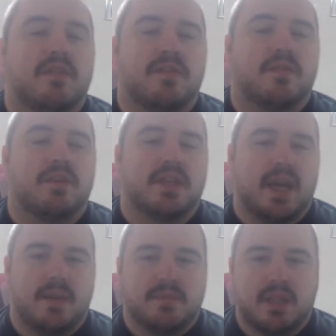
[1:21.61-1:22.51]
first
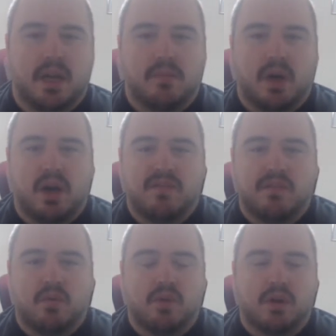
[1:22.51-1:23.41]
games that I bought
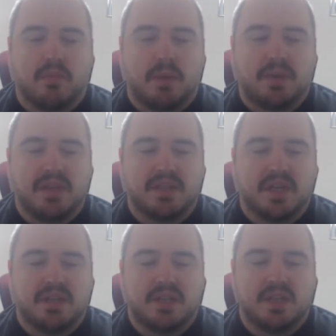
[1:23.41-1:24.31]
for my
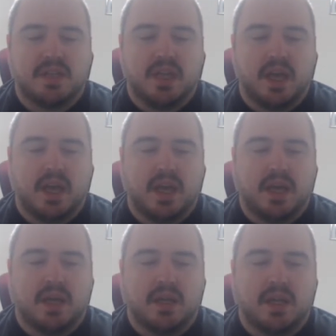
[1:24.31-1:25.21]
PlayStation,
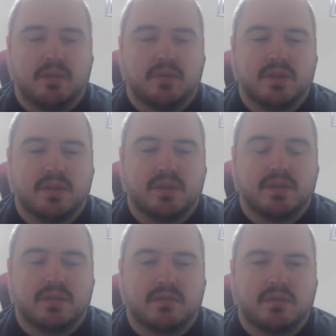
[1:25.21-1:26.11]
and it
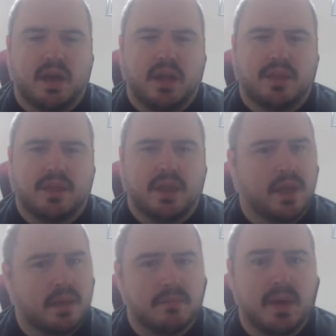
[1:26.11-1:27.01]
was, I
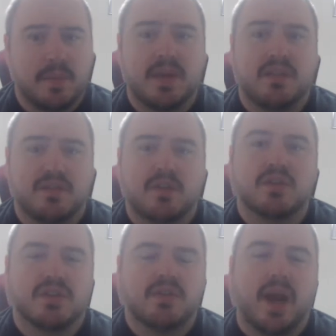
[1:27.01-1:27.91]
think, maybe the
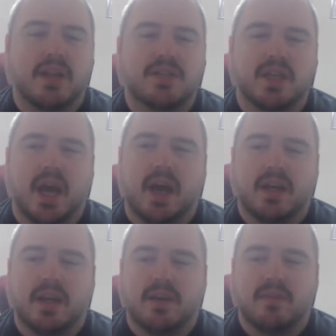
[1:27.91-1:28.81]
first strategy guide
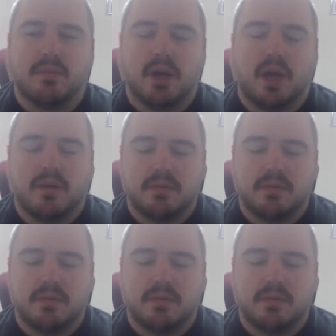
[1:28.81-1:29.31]
I ever bought.